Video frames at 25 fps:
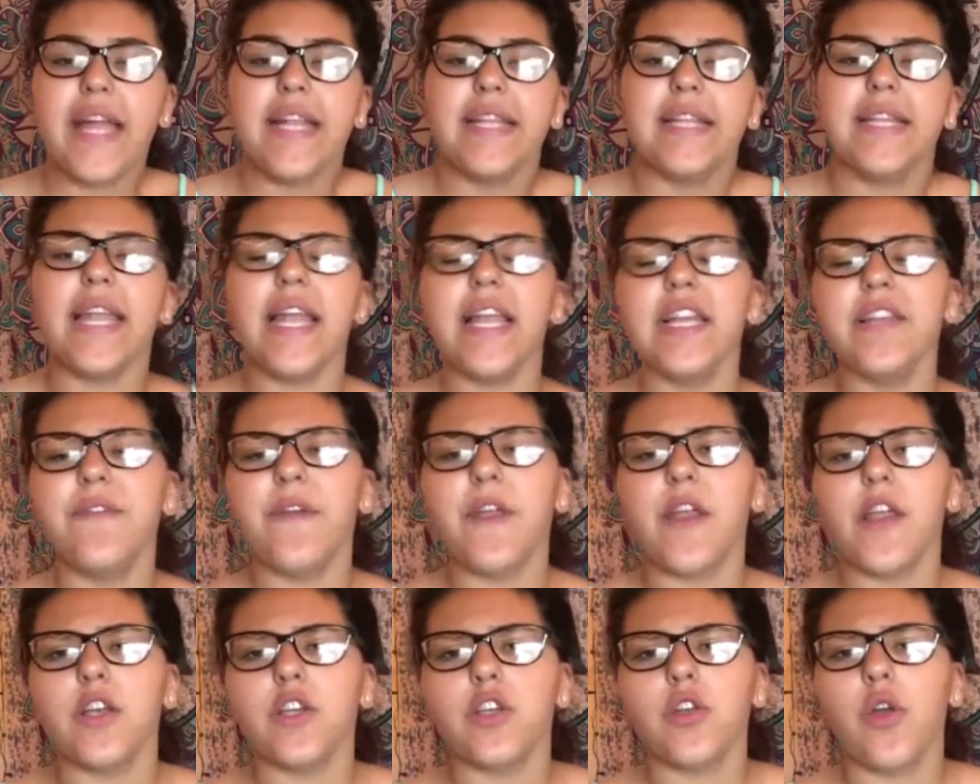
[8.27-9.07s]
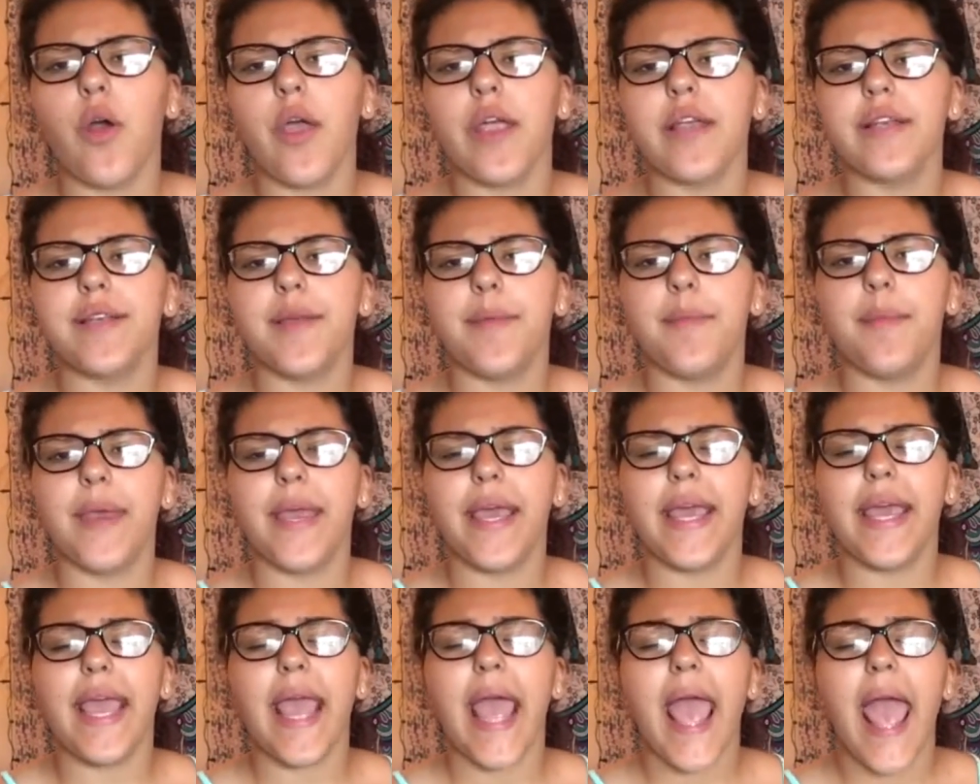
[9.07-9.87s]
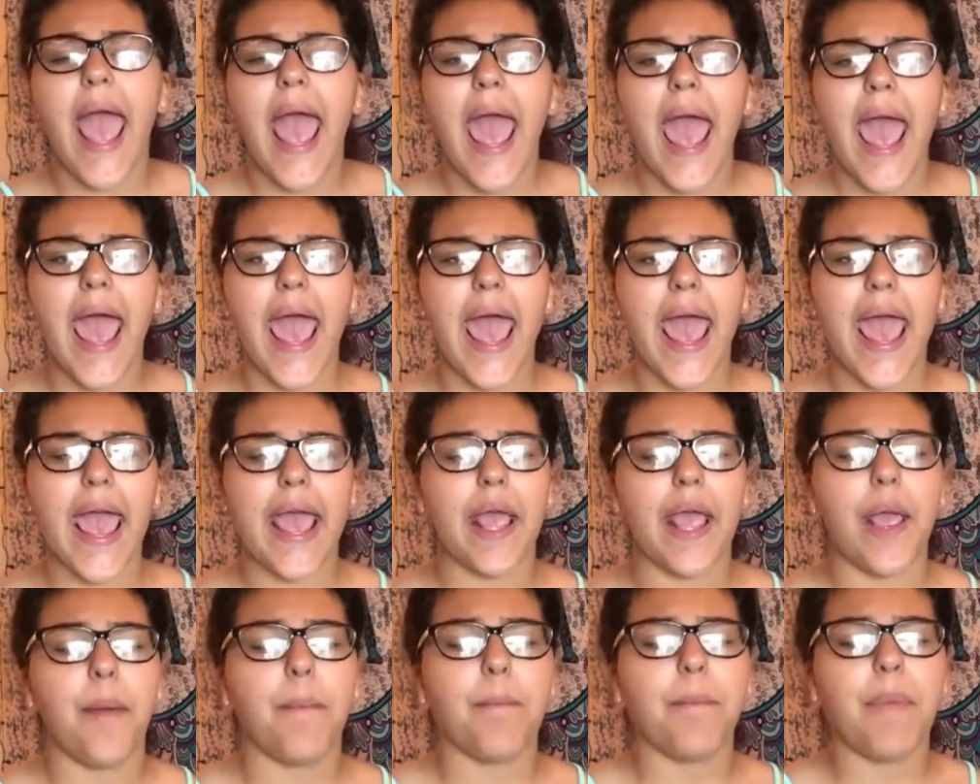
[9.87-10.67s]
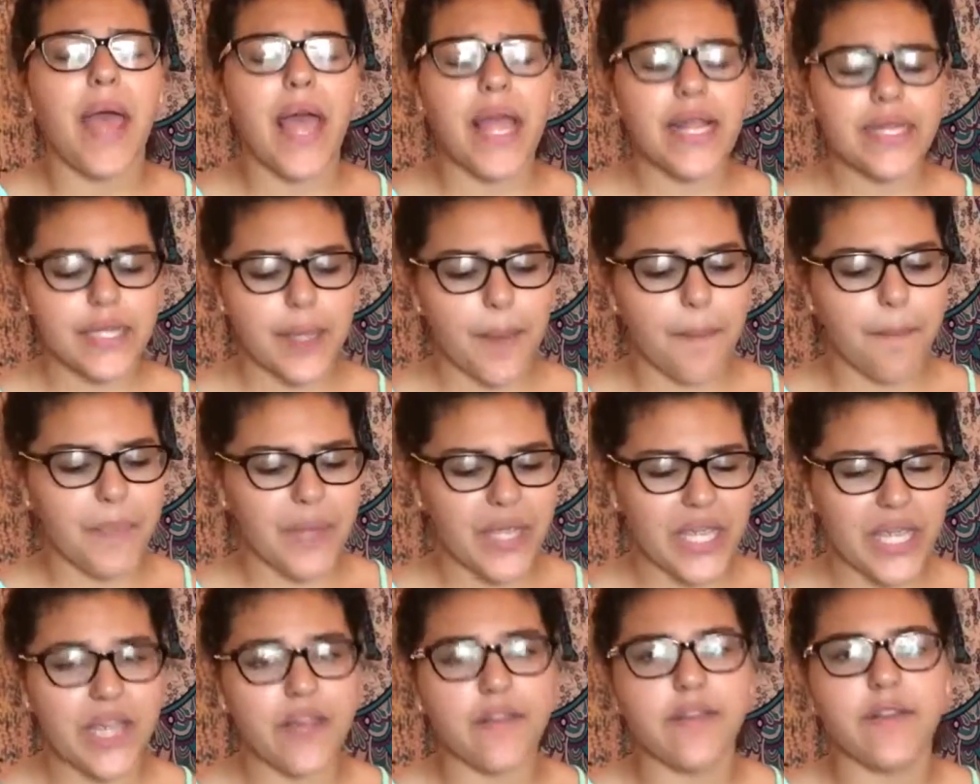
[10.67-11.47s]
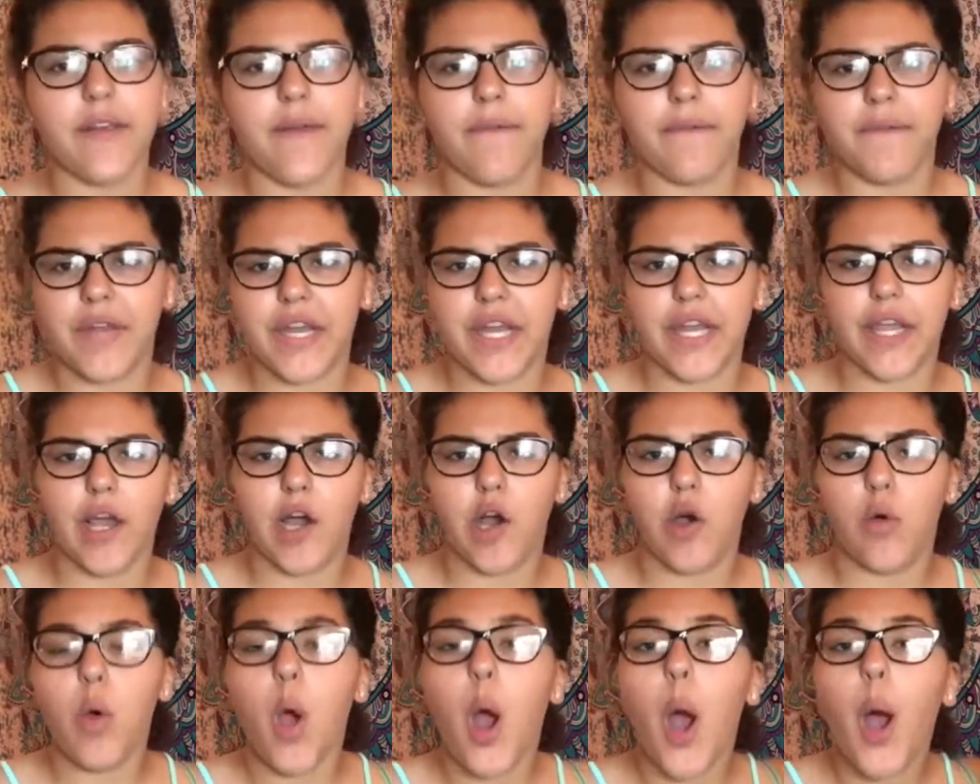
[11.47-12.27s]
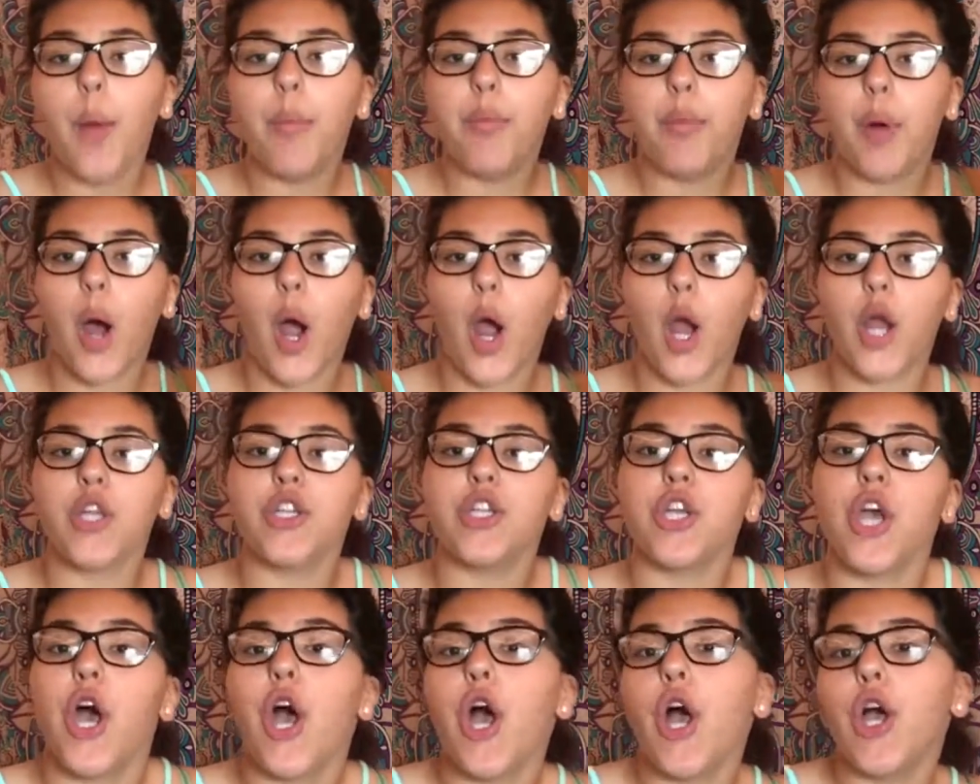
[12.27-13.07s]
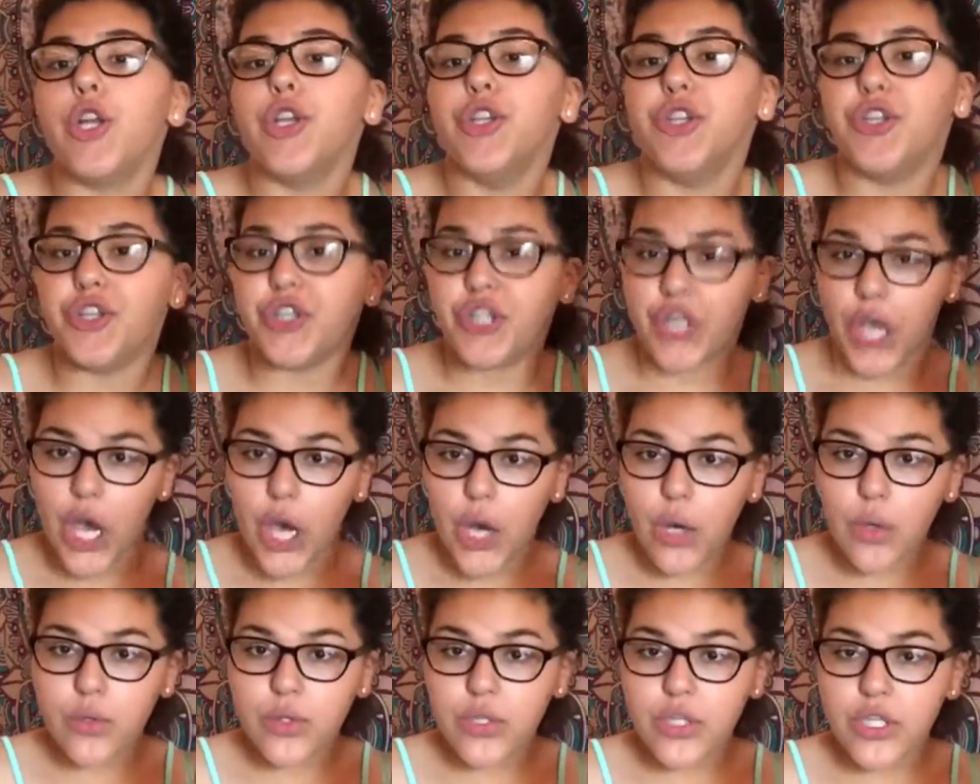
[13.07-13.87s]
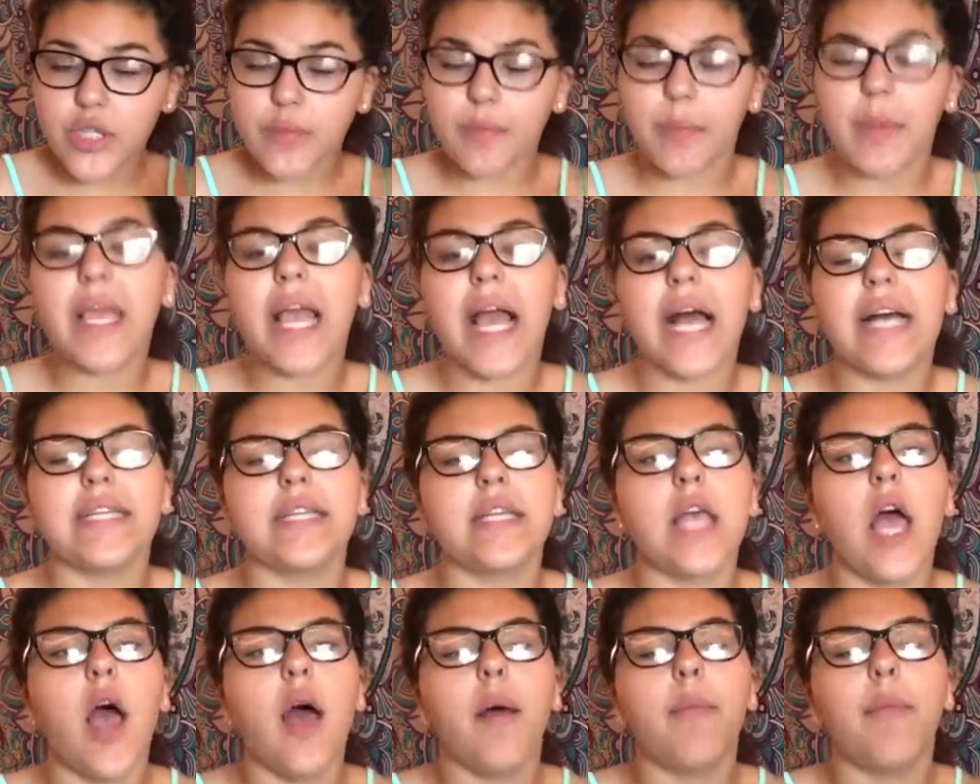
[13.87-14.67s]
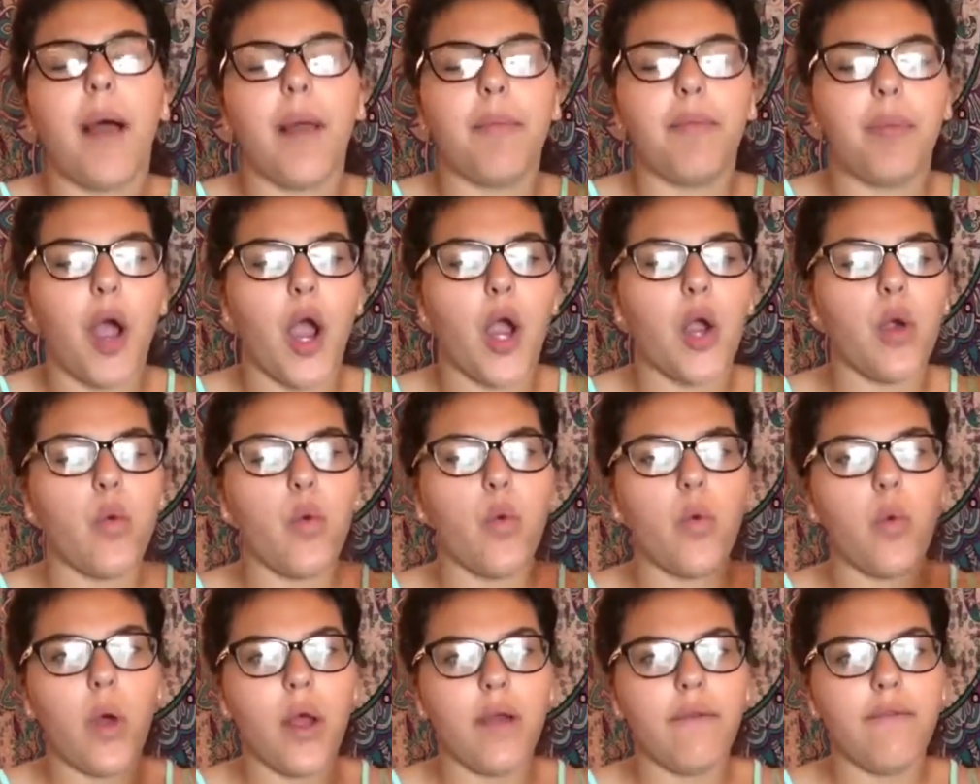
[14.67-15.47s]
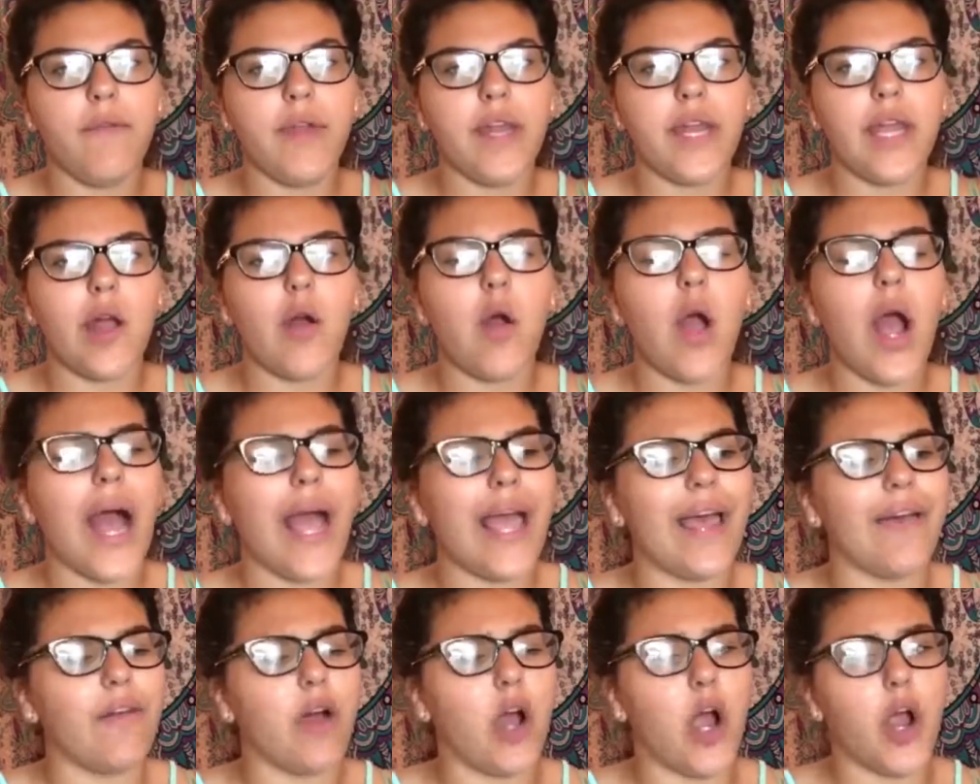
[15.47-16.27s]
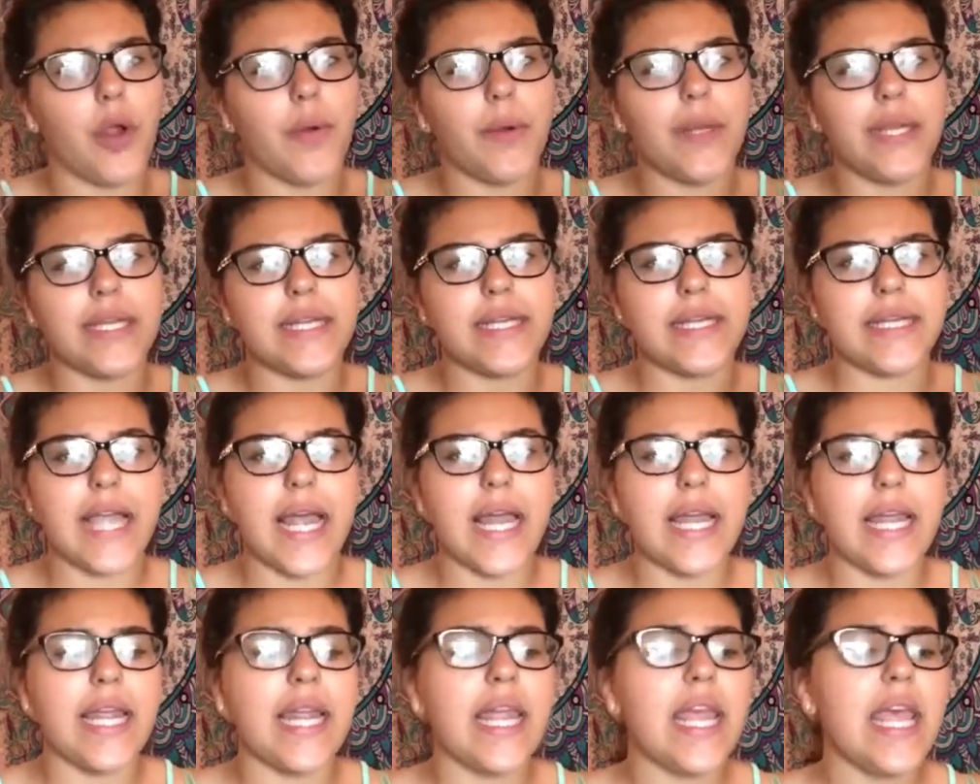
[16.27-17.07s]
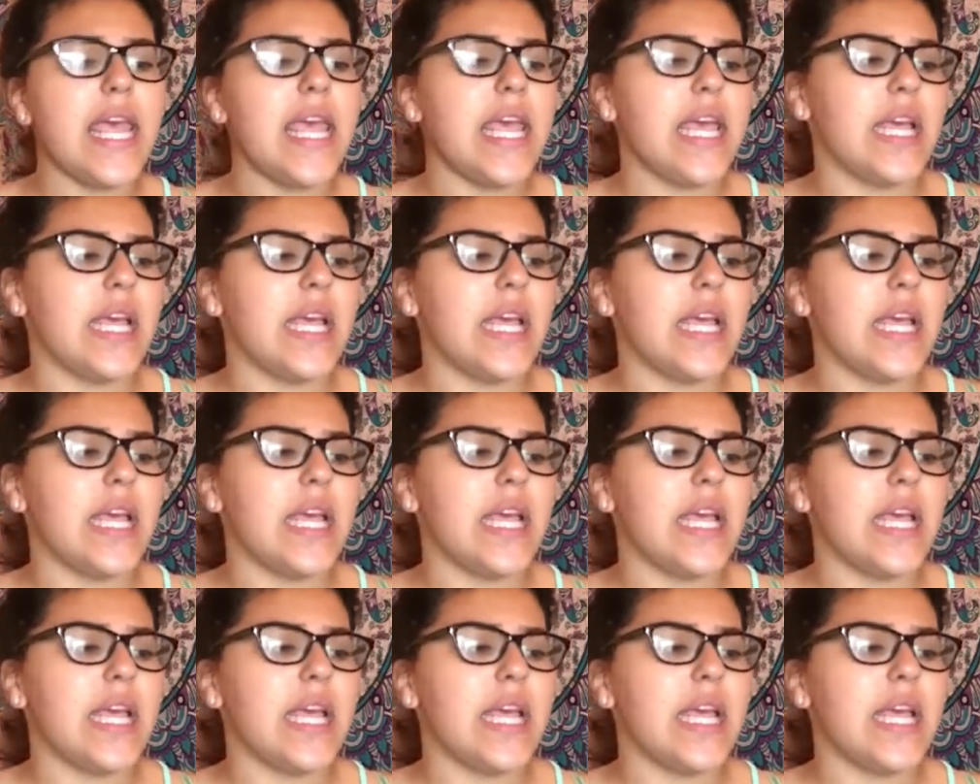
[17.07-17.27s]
Today's video is going to be a pet peeves video part dose, because my part one video, I have already done it.